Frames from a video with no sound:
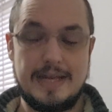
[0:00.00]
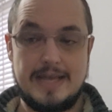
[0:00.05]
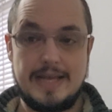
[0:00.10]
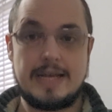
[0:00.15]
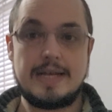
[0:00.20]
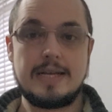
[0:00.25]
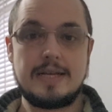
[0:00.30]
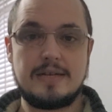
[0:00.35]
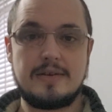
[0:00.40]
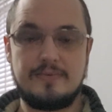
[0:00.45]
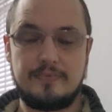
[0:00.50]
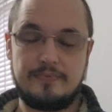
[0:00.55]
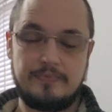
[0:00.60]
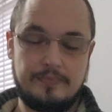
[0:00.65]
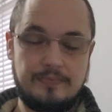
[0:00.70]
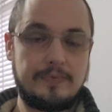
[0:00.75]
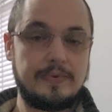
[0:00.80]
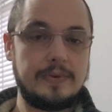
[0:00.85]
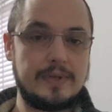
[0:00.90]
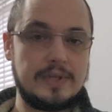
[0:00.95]
is
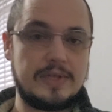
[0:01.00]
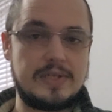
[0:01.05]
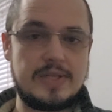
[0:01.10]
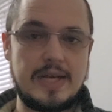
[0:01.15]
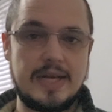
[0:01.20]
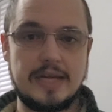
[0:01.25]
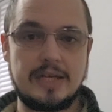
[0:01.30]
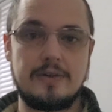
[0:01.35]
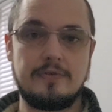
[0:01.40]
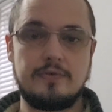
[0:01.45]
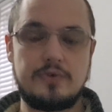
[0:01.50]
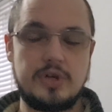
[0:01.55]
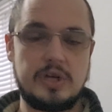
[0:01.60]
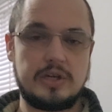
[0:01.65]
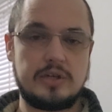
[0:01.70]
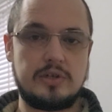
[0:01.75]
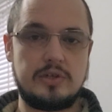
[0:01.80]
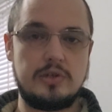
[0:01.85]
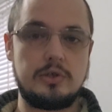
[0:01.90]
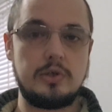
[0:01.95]
for the sake of
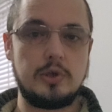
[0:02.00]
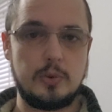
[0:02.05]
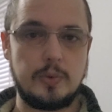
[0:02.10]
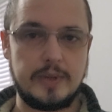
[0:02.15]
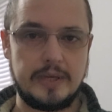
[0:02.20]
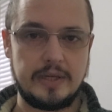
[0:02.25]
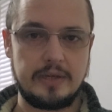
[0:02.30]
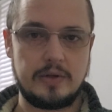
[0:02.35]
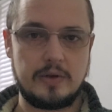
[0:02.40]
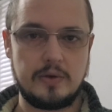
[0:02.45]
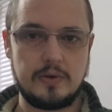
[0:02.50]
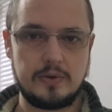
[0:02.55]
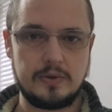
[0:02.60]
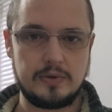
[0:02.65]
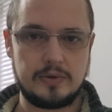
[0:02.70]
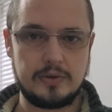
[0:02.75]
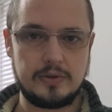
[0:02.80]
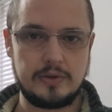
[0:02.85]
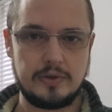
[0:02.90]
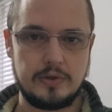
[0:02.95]
just doing good.